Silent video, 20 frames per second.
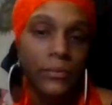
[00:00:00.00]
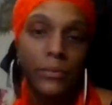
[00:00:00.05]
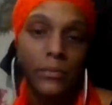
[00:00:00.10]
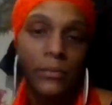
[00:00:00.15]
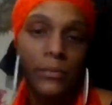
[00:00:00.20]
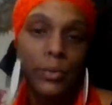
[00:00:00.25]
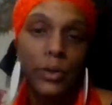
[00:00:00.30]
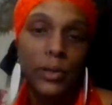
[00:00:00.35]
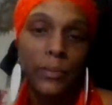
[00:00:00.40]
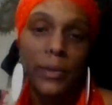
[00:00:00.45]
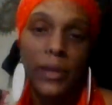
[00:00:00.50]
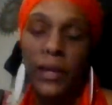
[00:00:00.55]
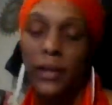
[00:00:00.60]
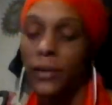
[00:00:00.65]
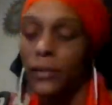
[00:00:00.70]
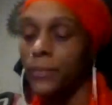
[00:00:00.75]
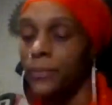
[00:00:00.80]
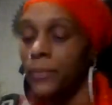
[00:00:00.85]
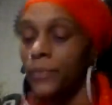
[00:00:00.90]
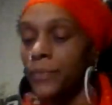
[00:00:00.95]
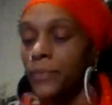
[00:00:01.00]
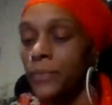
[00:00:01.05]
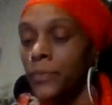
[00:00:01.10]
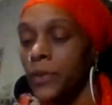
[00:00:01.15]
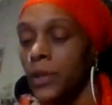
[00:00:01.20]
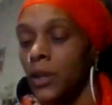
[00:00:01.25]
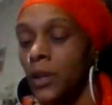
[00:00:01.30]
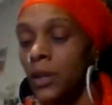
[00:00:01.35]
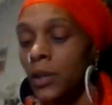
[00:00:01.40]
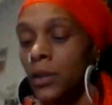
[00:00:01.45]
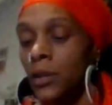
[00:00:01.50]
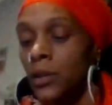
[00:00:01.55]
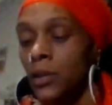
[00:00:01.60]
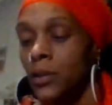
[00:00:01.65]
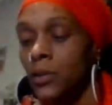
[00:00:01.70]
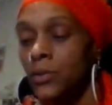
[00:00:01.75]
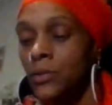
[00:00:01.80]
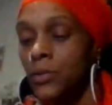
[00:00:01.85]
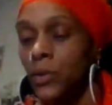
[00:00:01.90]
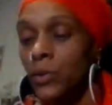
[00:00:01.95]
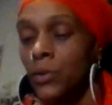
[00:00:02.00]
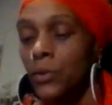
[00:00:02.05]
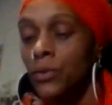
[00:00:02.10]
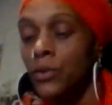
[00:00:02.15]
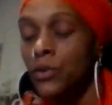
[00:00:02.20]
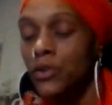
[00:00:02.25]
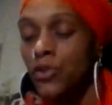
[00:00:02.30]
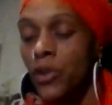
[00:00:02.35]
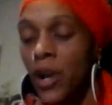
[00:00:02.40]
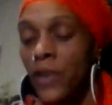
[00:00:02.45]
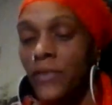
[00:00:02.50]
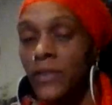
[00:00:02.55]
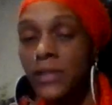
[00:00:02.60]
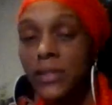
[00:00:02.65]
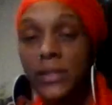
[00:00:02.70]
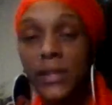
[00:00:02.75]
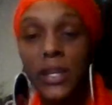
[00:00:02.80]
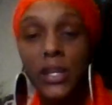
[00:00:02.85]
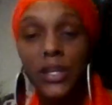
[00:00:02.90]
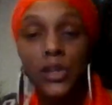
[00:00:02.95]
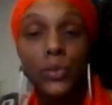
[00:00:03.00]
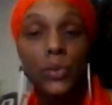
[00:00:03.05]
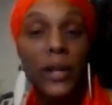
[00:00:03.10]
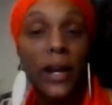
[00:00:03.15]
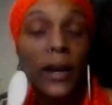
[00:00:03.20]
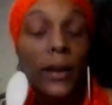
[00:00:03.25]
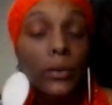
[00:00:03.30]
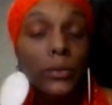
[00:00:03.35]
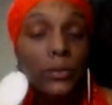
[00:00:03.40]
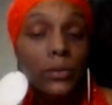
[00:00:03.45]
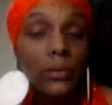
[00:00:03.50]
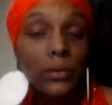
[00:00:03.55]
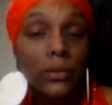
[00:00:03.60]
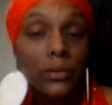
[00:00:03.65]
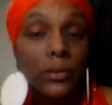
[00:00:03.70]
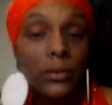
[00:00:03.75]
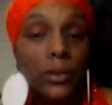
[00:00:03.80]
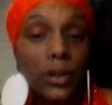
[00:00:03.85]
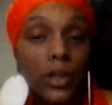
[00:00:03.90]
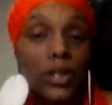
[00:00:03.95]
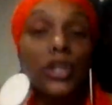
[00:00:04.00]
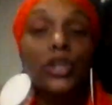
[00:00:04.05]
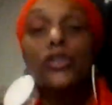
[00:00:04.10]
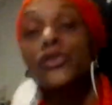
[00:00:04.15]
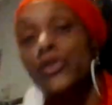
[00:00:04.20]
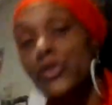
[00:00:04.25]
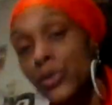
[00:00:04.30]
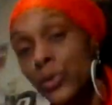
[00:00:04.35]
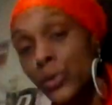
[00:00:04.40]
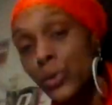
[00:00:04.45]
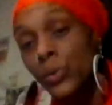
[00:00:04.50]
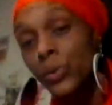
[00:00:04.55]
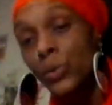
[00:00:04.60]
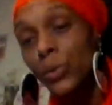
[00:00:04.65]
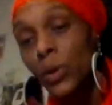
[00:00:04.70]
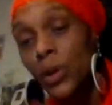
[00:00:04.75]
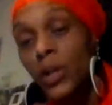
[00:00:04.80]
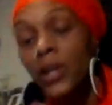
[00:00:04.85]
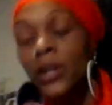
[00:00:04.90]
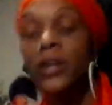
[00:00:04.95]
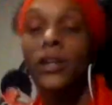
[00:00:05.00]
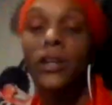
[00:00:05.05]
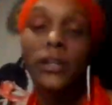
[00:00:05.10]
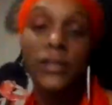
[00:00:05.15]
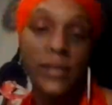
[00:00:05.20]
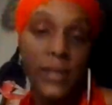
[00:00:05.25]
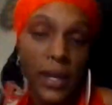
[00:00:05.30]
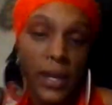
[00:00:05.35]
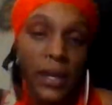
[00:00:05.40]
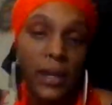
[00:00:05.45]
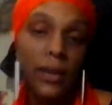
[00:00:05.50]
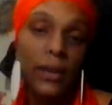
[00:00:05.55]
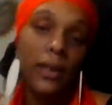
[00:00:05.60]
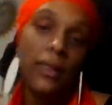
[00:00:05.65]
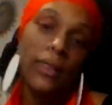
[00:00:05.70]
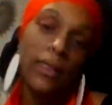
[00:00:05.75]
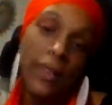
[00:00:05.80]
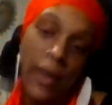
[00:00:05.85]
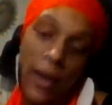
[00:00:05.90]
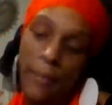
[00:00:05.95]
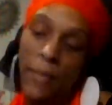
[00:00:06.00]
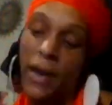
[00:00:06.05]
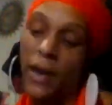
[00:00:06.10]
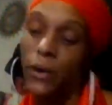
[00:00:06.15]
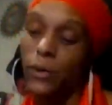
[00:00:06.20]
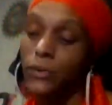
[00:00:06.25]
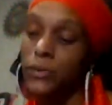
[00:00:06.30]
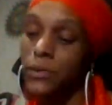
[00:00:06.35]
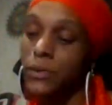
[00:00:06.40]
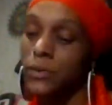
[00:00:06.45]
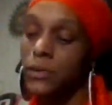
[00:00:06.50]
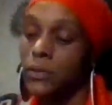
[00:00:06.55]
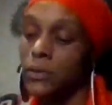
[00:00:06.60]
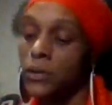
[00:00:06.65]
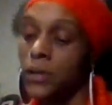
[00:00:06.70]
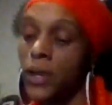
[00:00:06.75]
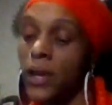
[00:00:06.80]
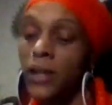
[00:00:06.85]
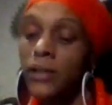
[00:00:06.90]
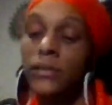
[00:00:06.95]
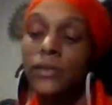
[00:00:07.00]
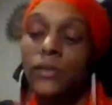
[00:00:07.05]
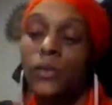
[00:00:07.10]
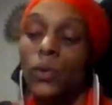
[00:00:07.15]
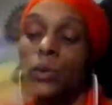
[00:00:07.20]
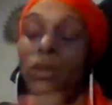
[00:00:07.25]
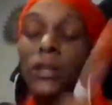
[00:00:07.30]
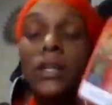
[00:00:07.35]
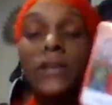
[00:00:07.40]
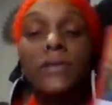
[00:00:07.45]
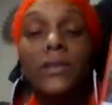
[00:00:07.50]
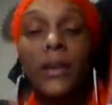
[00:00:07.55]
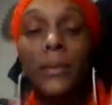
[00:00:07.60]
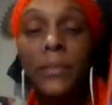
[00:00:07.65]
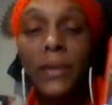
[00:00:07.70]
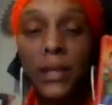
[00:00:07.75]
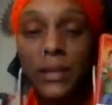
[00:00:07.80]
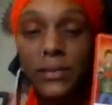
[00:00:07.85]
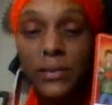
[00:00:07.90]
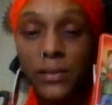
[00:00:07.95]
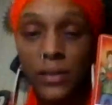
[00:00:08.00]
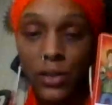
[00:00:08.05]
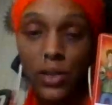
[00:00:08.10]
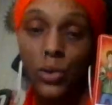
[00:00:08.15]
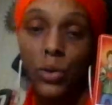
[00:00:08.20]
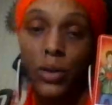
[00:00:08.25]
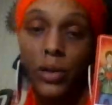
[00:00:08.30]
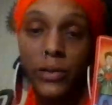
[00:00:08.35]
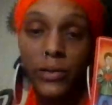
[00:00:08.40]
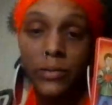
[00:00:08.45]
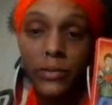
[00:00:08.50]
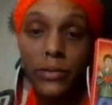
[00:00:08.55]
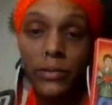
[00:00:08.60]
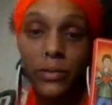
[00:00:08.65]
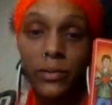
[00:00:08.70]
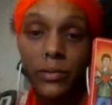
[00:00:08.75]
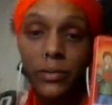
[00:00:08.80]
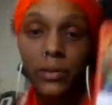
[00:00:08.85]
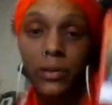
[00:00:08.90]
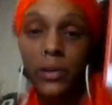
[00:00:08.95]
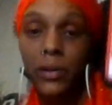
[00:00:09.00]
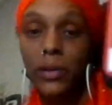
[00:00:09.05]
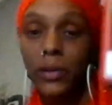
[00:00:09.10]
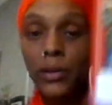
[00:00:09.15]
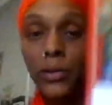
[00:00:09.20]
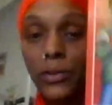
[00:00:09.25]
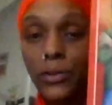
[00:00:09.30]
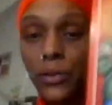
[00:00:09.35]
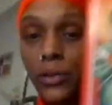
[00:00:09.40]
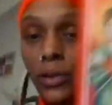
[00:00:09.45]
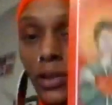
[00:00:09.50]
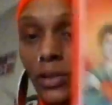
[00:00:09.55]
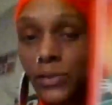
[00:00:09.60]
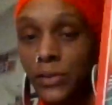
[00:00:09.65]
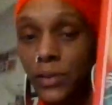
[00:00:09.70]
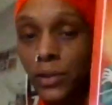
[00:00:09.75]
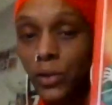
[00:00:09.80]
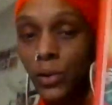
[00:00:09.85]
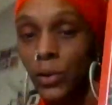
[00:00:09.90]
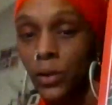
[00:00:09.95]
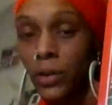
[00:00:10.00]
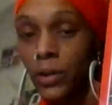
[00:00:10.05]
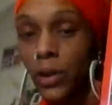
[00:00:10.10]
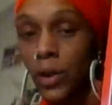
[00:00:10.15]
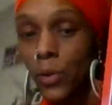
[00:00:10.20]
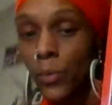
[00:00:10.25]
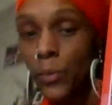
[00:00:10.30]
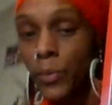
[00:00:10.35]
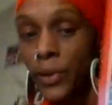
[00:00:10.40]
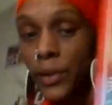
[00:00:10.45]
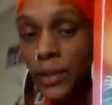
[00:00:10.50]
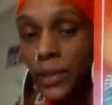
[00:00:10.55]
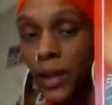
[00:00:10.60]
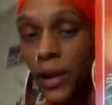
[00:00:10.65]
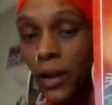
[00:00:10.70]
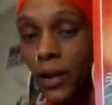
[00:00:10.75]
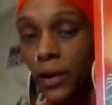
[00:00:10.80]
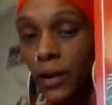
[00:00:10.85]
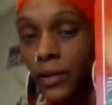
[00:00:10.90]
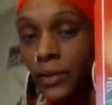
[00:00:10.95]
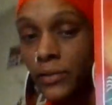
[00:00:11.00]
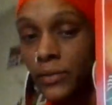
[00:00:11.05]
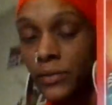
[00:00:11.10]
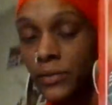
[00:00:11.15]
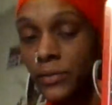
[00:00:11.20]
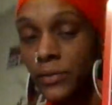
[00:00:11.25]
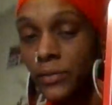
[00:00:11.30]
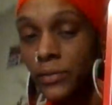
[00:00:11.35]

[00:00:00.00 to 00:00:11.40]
Point blank. So they're striving to take you down because you could take them out. So it leaves them insecure. They're insecure. Look how big that heart is.